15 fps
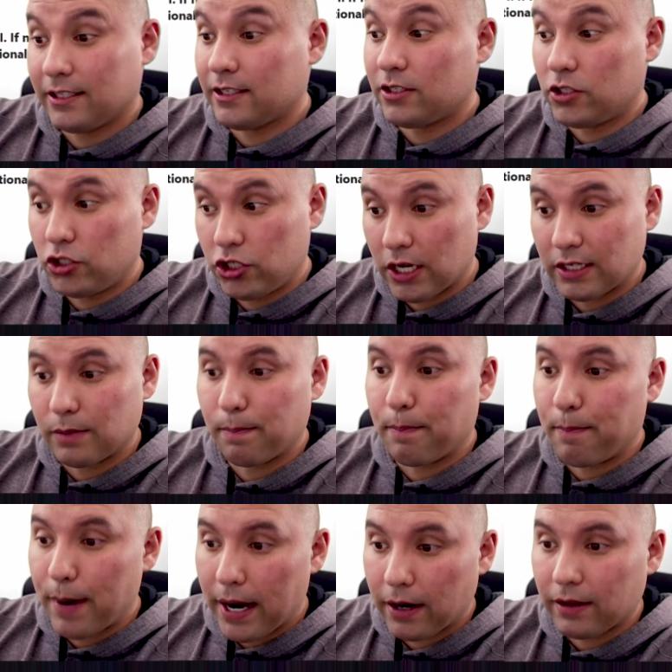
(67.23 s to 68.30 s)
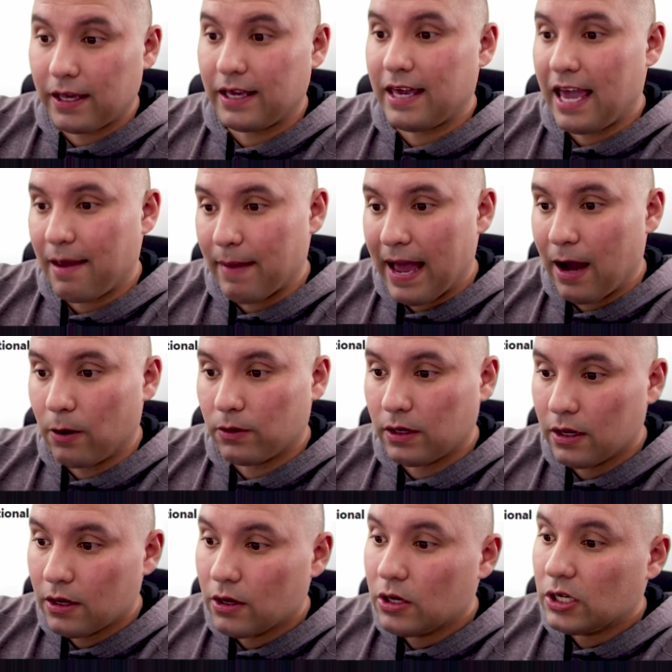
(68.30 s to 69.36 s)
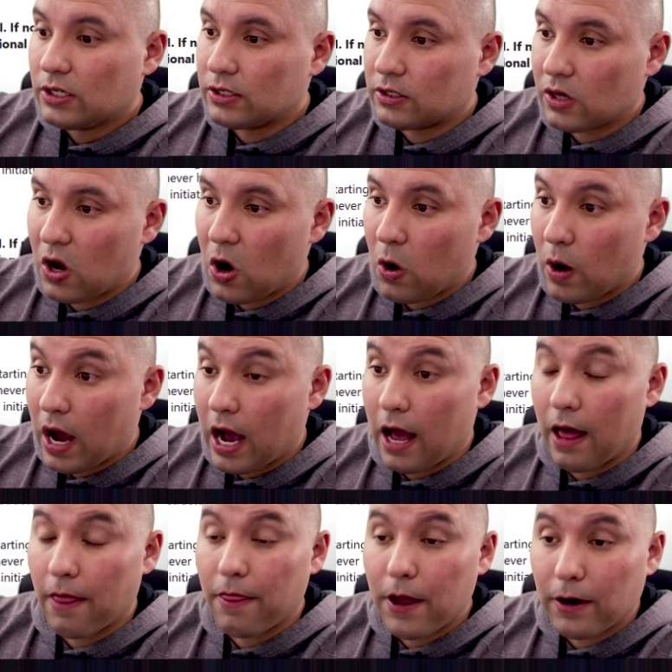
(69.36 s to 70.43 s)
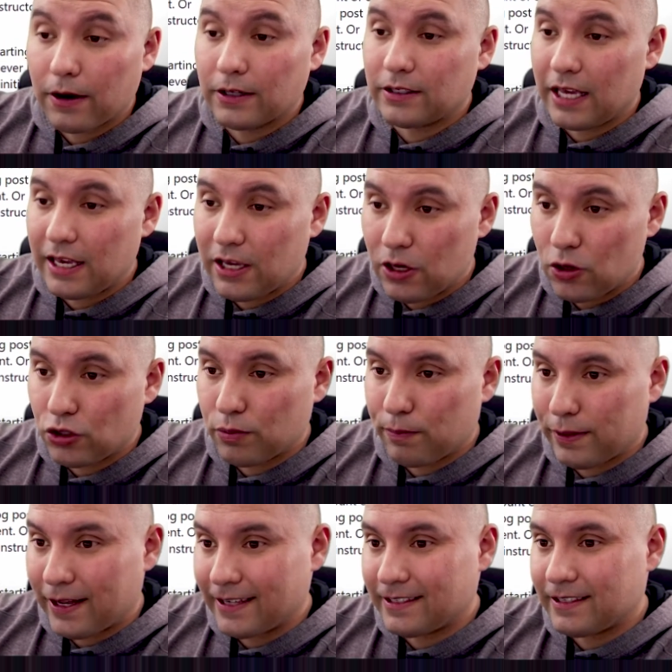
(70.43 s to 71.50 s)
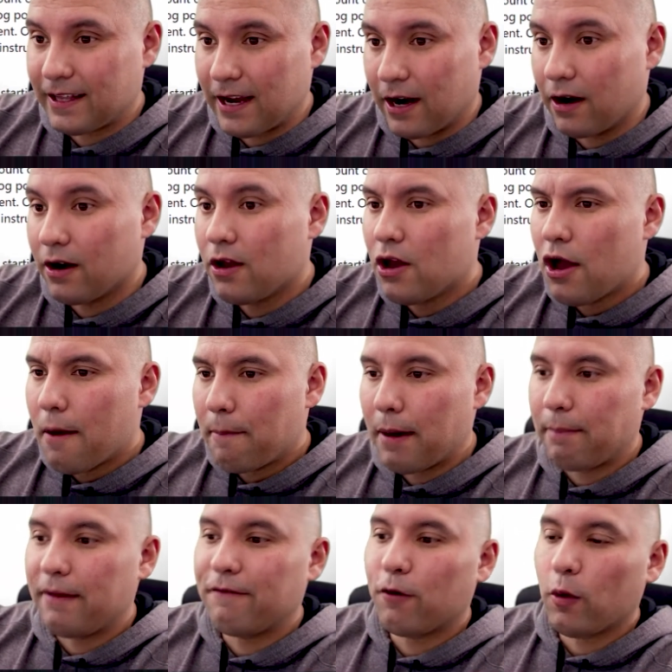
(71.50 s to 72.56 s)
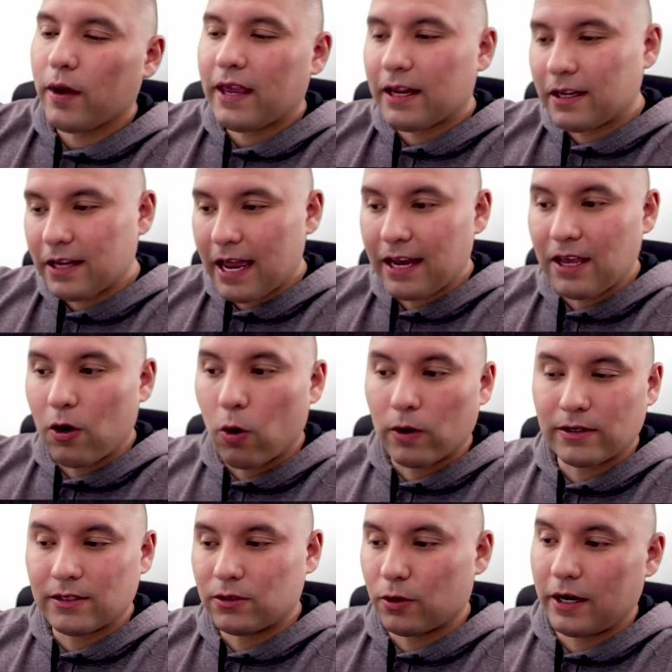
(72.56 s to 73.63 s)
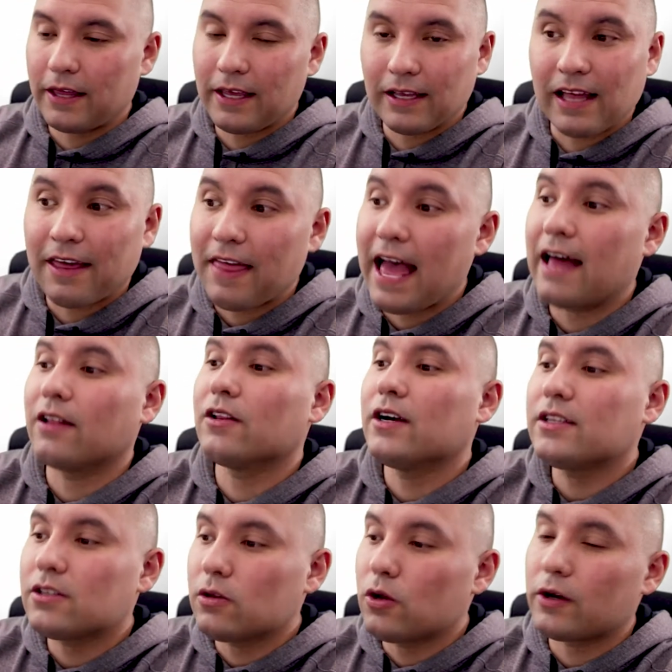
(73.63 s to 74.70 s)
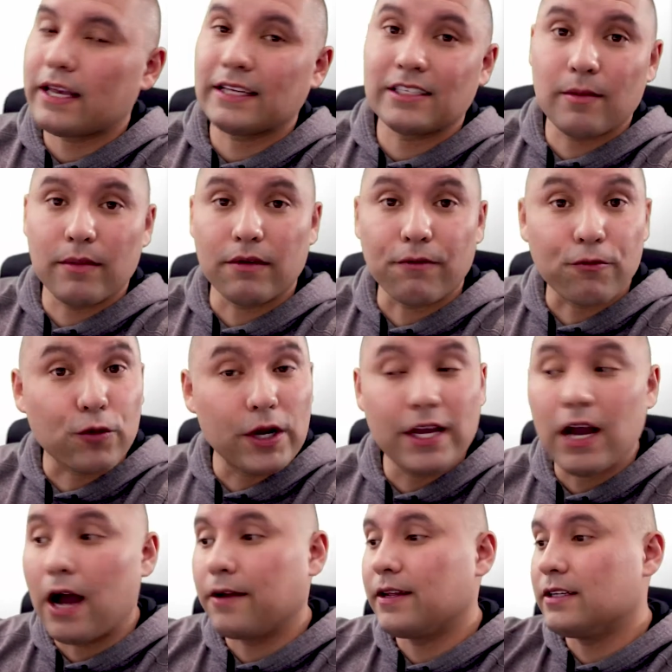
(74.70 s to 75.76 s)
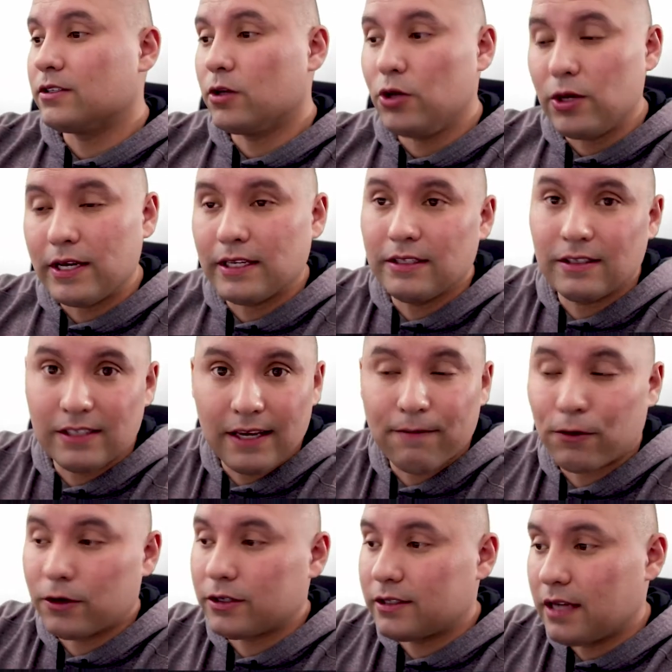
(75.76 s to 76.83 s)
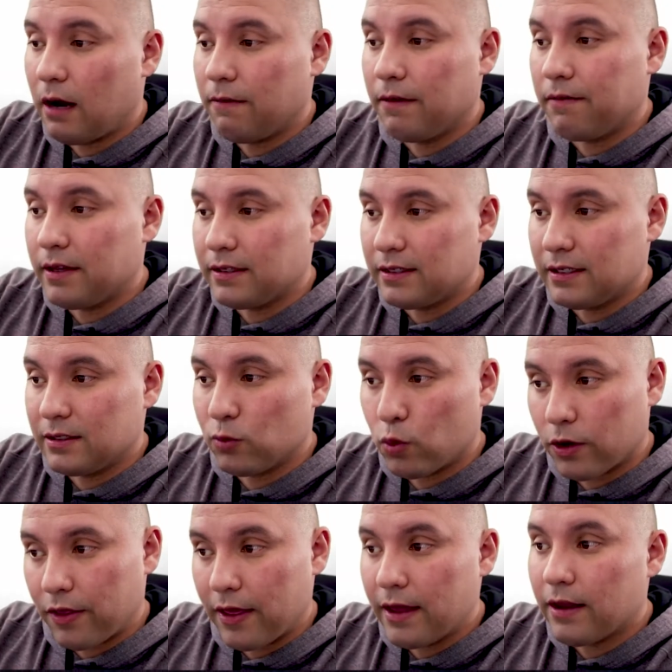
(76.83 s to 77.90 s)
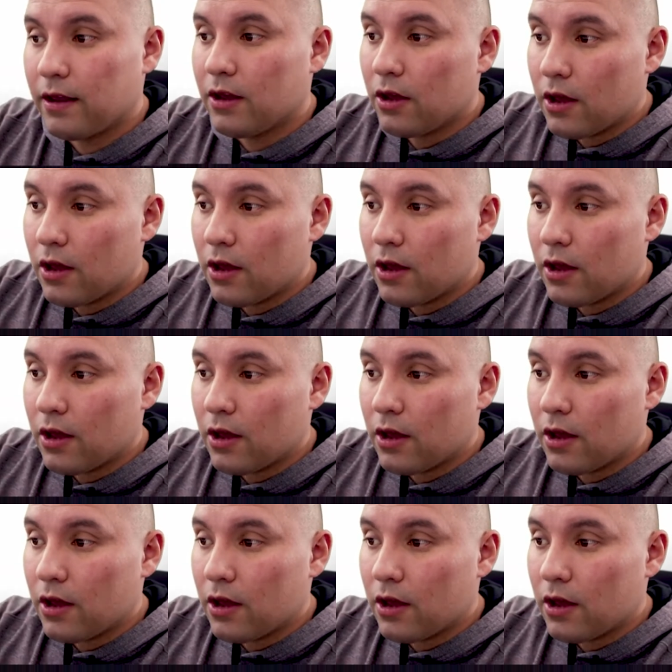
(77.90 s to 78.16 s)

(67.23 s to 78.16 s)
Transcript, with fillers: This just barely came out. So there is a huge plus there. But before we get into any courses or anything like that, let's look at some of the free content so you can see for yourself if this is worth it.